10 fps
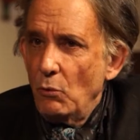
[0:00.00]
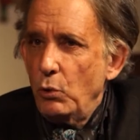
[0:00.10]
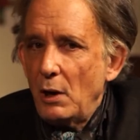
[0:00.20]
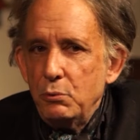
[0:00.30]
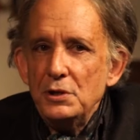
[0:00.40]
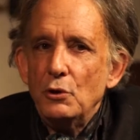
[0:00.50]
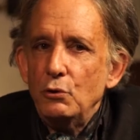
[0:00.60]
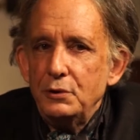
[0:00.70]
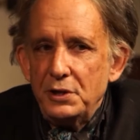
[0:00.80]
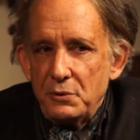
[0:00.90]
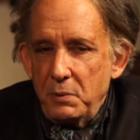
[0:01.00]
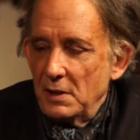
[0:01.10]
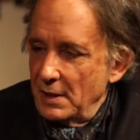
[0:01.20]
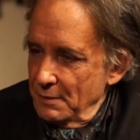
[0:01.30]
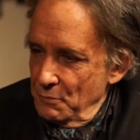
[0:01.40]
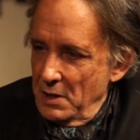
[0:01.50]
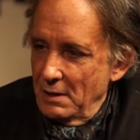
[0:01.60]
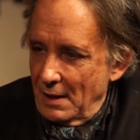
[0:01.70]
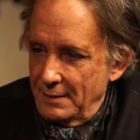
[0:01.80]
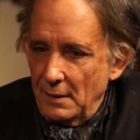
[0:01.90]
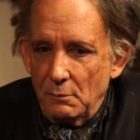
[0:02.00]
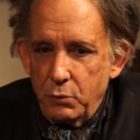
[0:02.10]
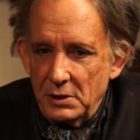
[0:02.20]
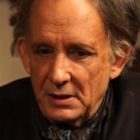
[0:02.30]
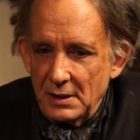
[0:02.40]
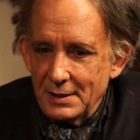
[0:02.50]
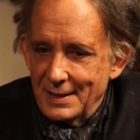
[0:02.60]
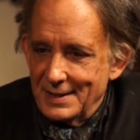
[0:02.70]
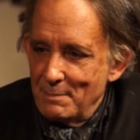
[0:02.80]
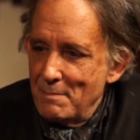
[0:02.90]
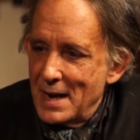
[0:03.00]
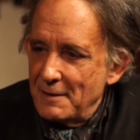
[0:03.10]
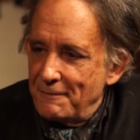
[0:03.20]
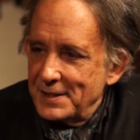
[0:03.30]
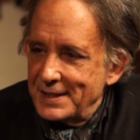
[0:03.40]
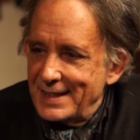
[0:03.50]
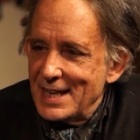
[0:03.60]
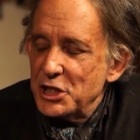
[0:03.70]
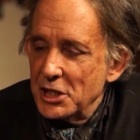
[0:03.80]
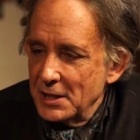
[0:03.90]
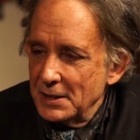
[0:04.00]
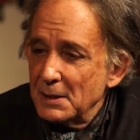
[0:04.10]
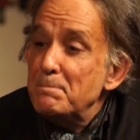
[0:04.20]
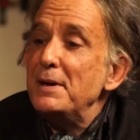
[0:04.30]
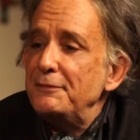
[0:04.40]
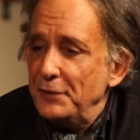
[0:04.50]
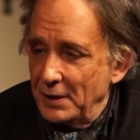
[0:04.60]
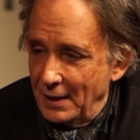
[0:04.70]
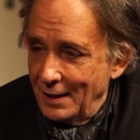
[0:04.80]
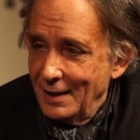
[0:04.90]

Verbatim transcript: Well, I wouldn't call this world unreal. I think what it is is a manifestation, an epiphany.